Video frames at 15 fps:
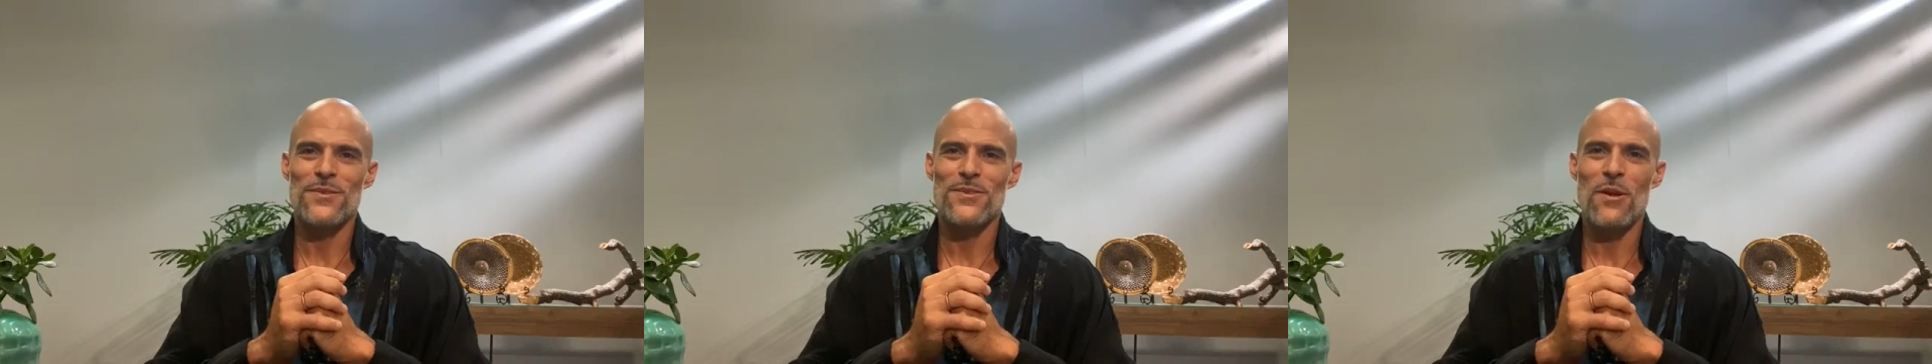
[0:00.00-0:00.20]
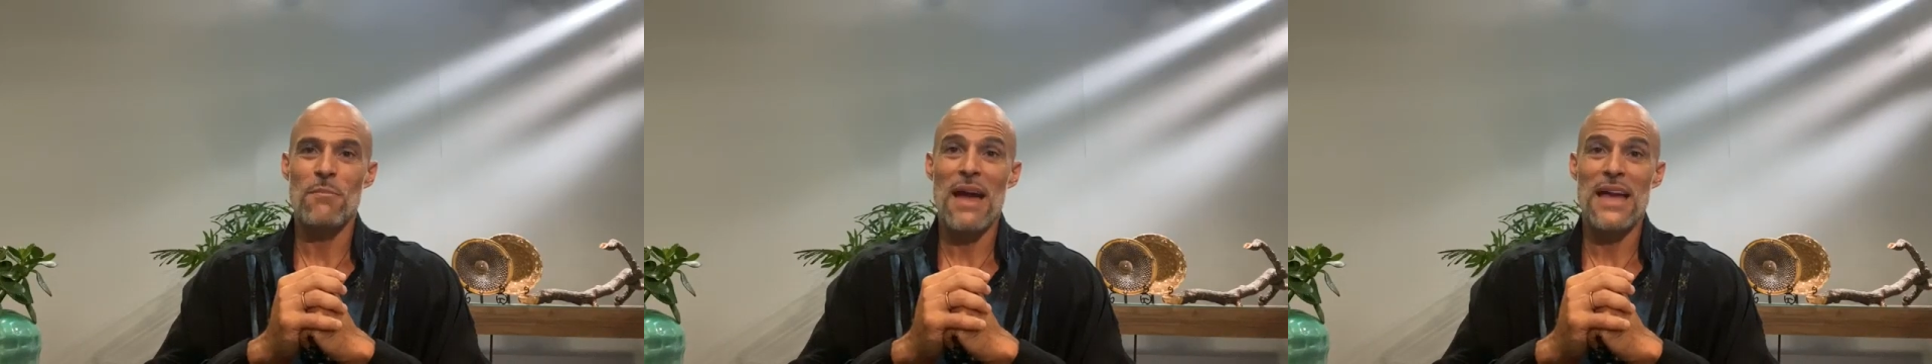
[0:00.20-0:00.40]

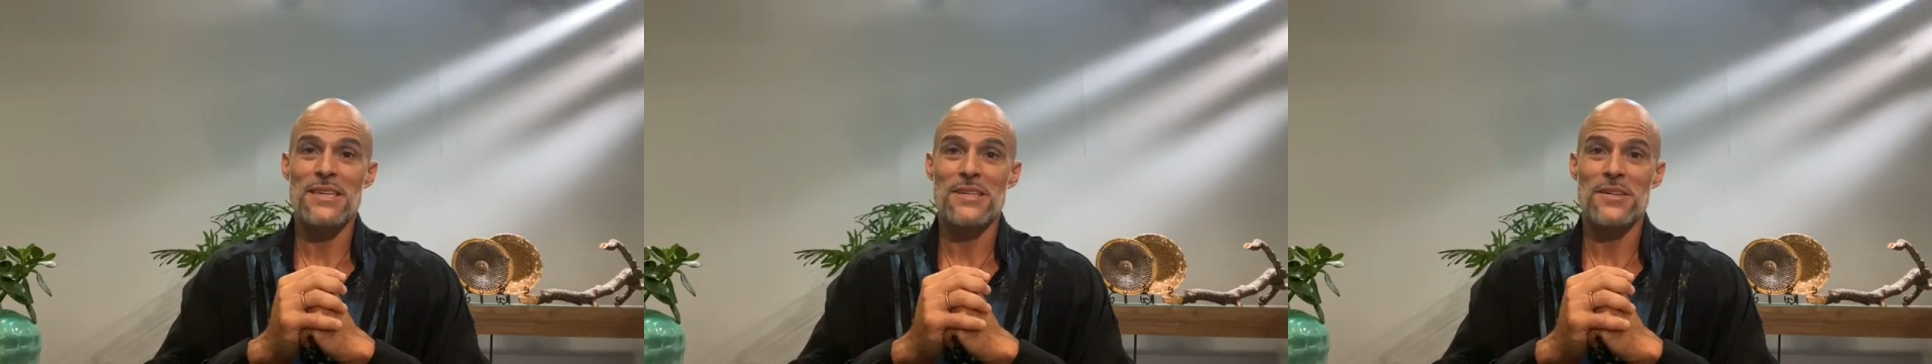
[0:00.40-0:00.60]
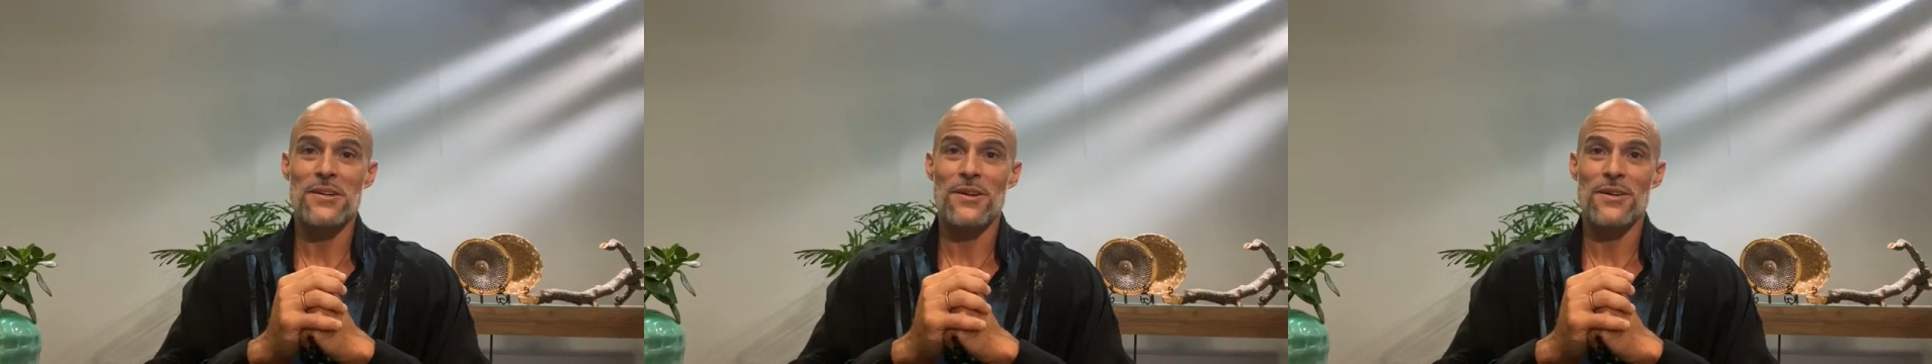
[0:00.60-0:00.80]
so
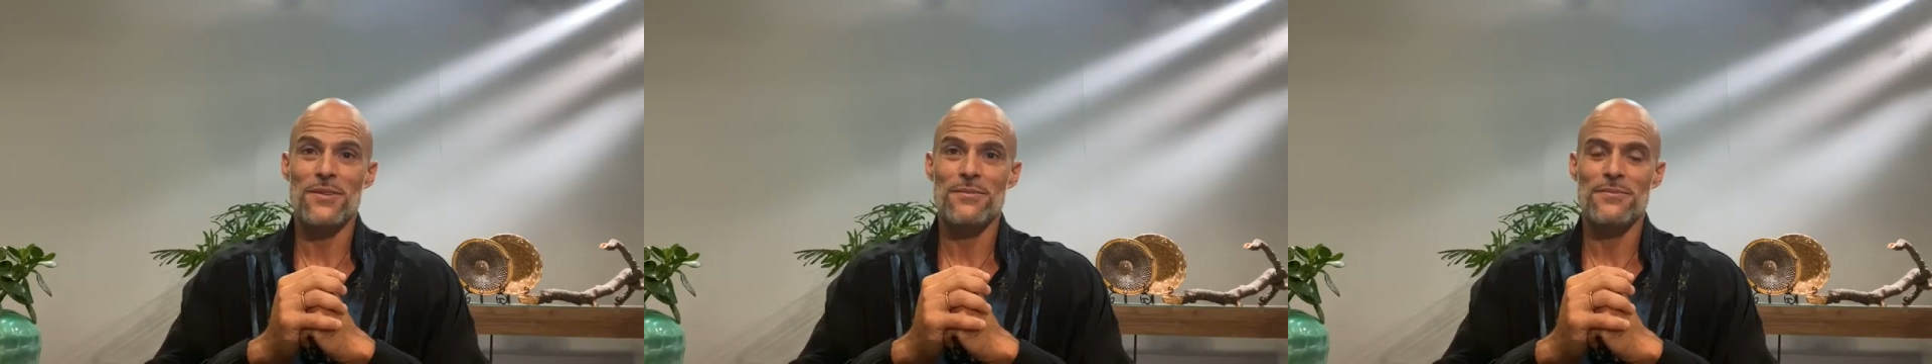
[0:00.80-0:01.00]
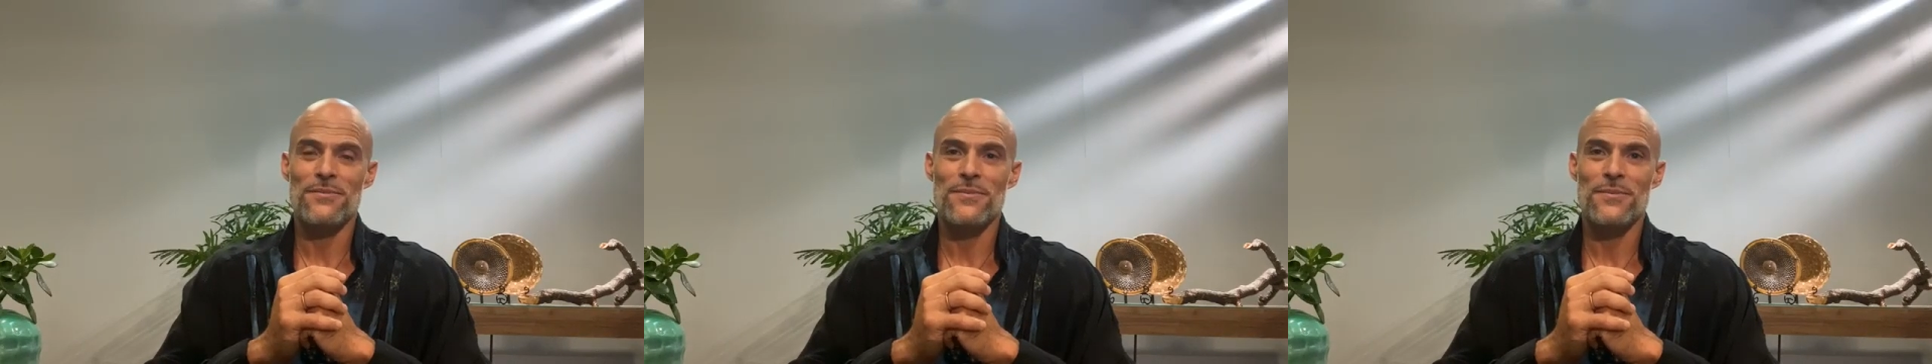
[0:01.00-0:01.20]

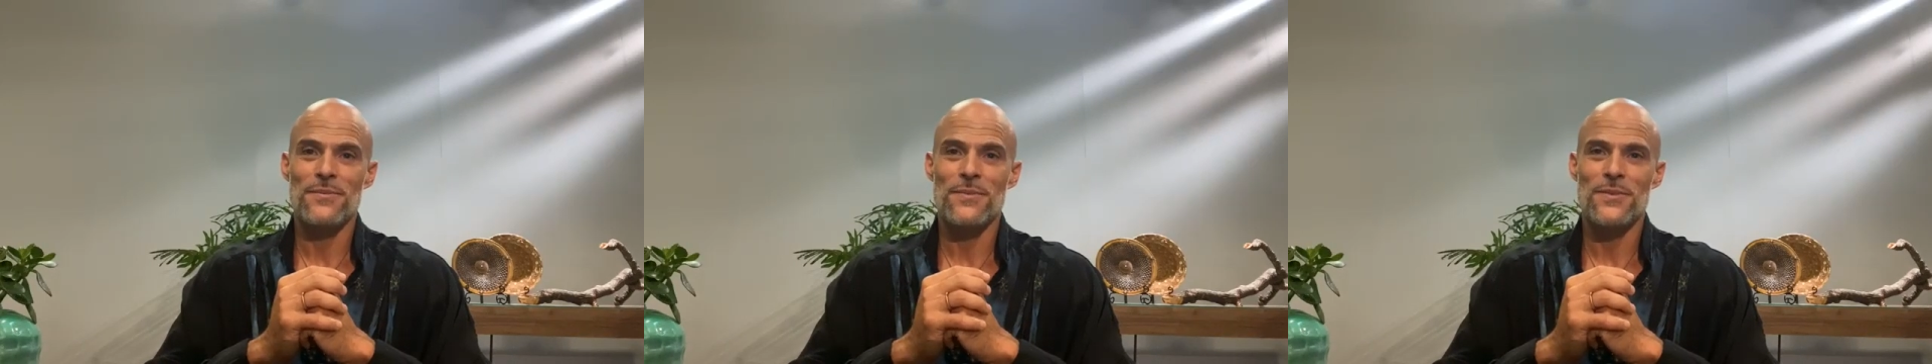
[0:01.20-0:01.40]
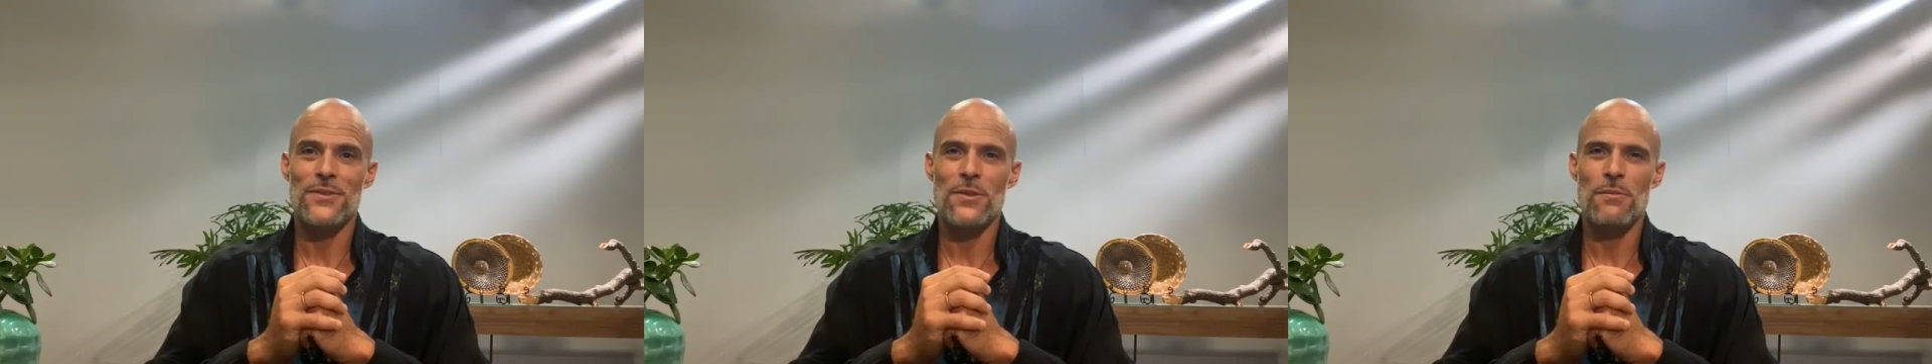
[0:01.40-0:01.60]
magical,
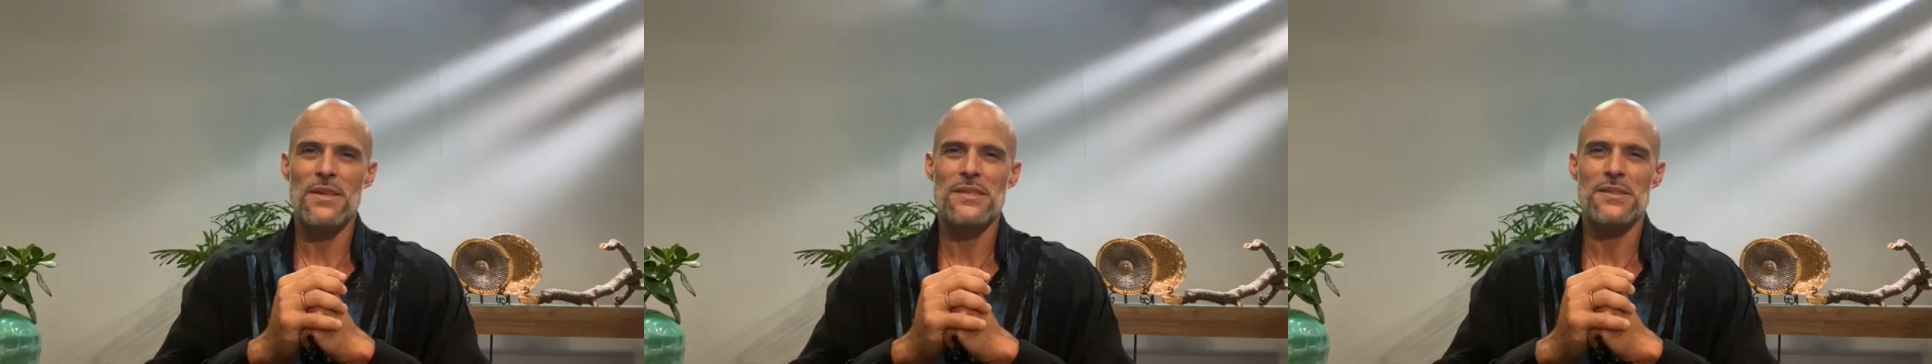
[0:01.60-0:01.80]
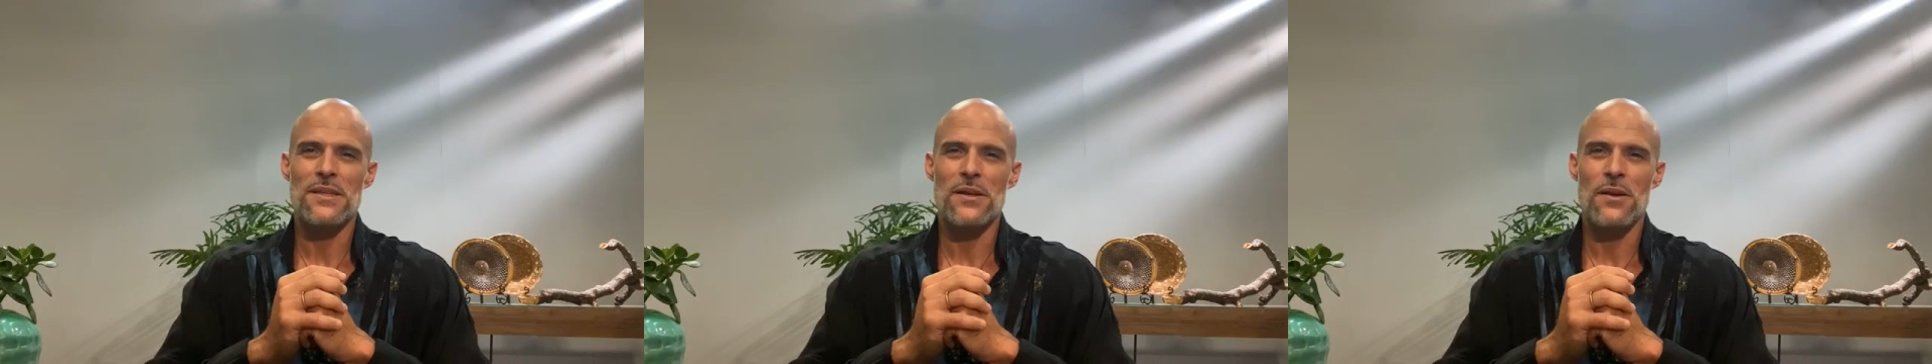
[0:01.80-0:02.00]
so
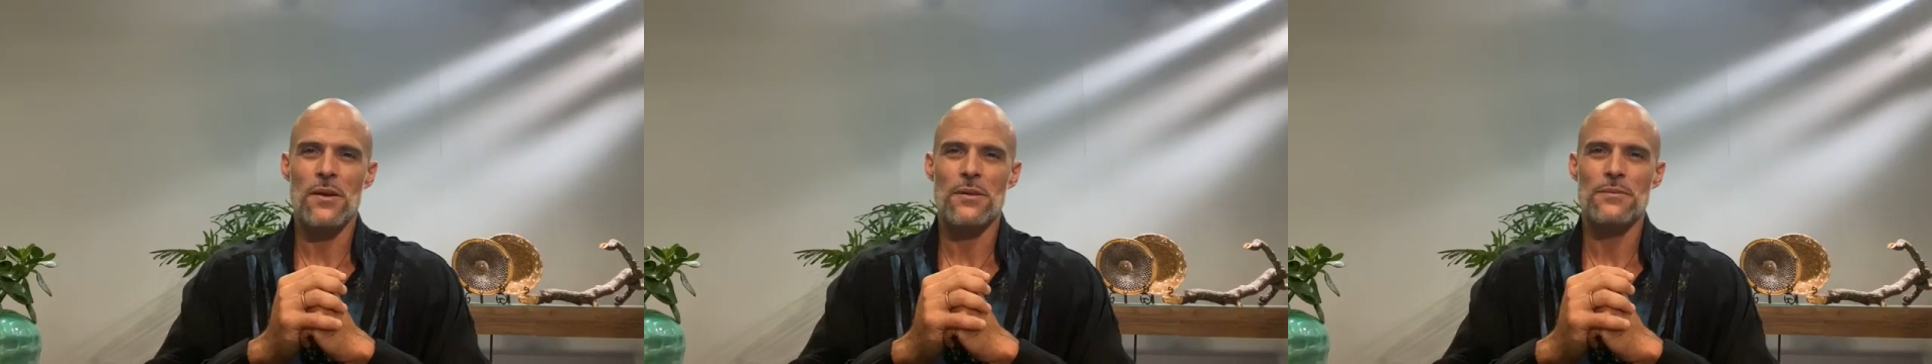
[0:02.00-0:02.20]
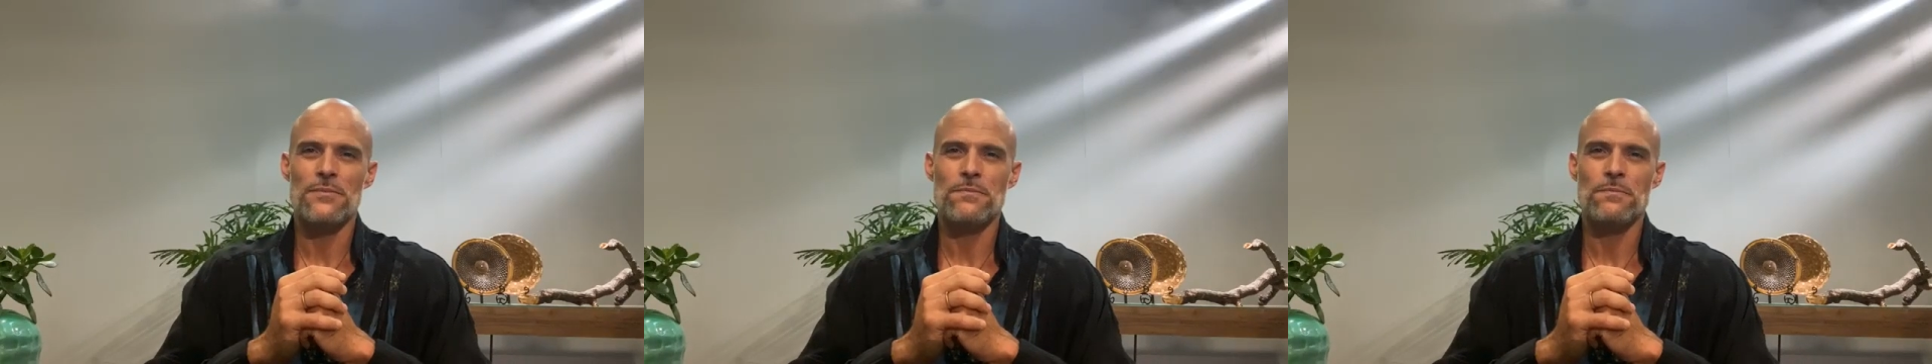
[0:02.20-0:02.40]

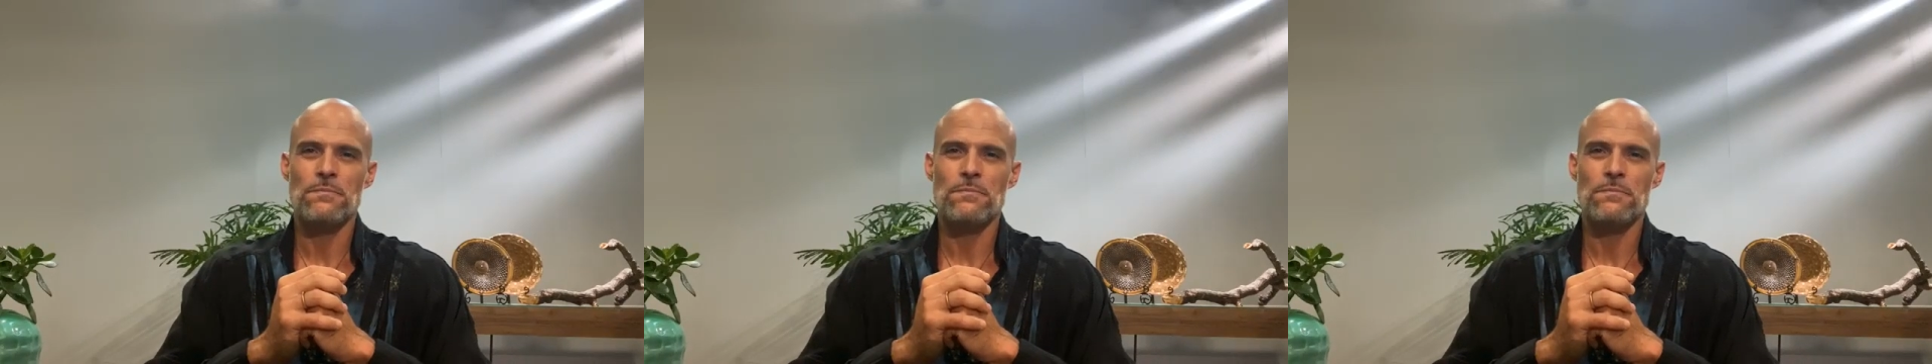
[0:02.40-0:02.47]
mystical.